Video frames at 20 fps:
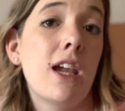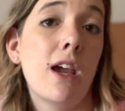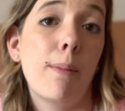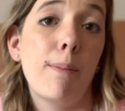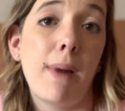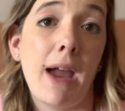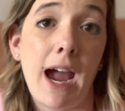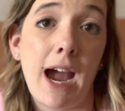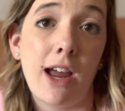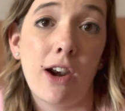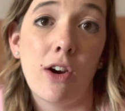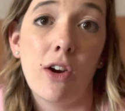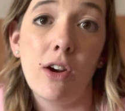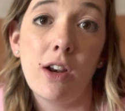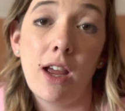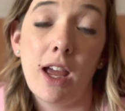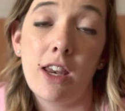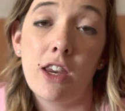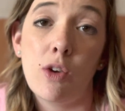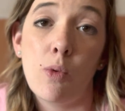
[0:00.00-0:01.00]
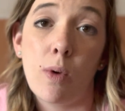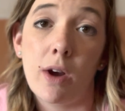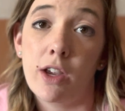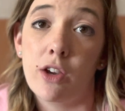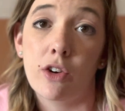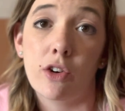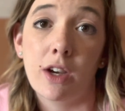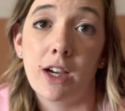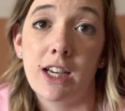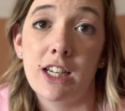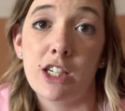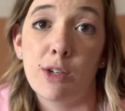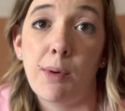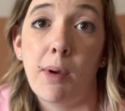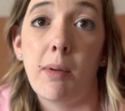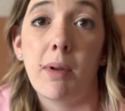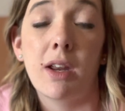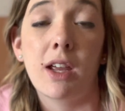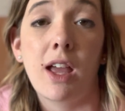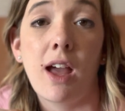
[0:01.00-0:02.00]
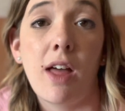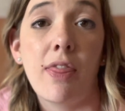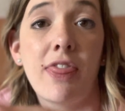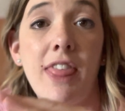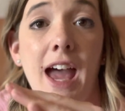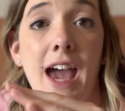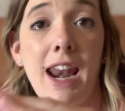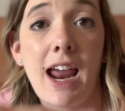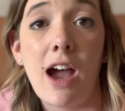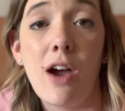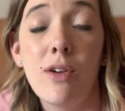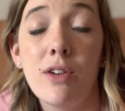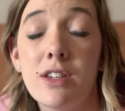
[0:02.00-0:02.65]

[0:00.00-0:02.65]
pattern and you want your Cricut to be able to cut that out,